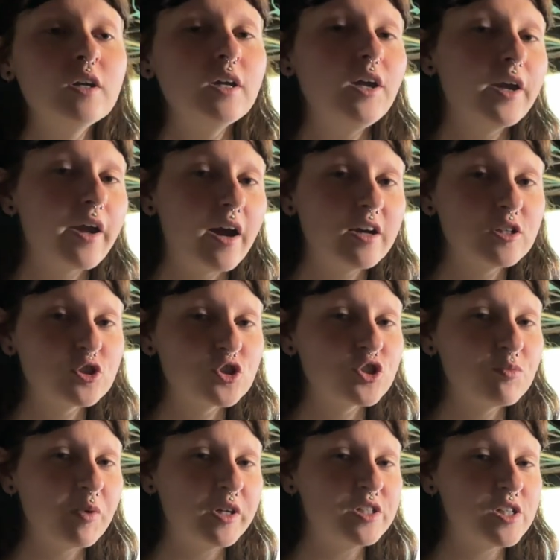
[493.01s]
It kind of just
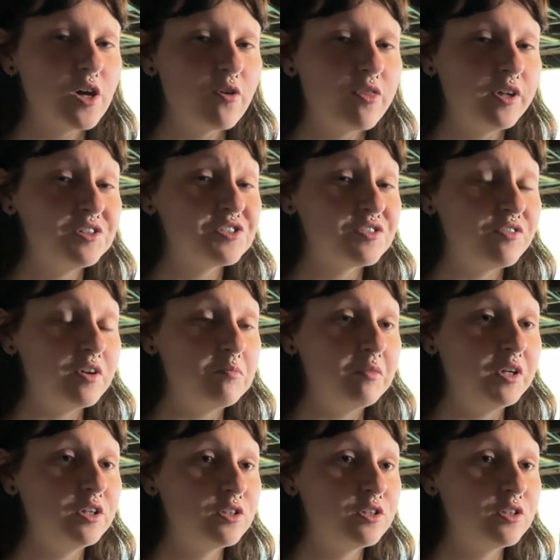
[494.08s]
depends how things fit me,